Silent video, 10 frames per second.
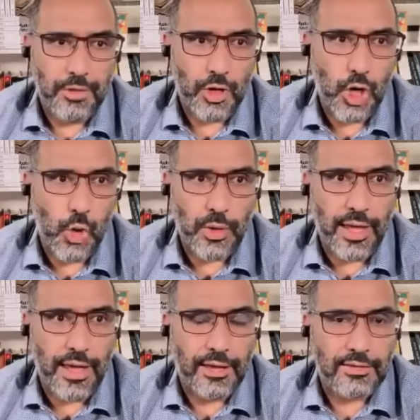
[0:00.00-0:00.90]
known
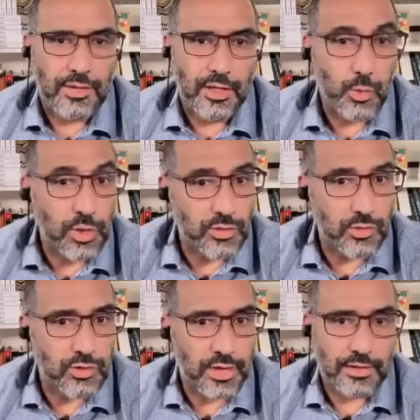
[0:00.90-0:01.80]
as the
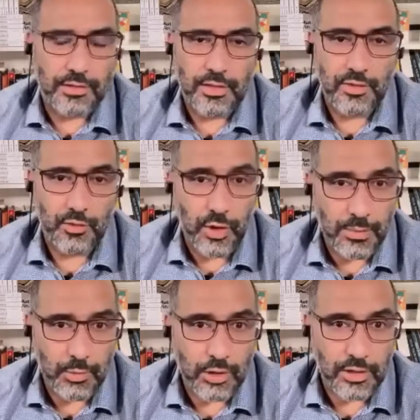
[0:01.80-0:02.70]
Research Excellence
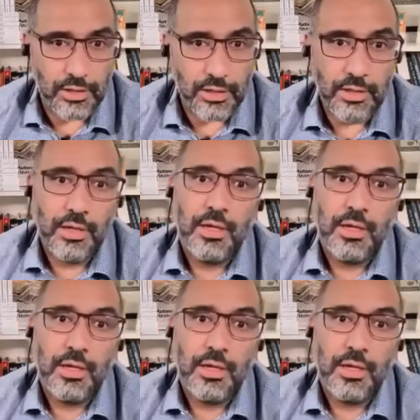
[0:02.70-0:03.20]
Framework,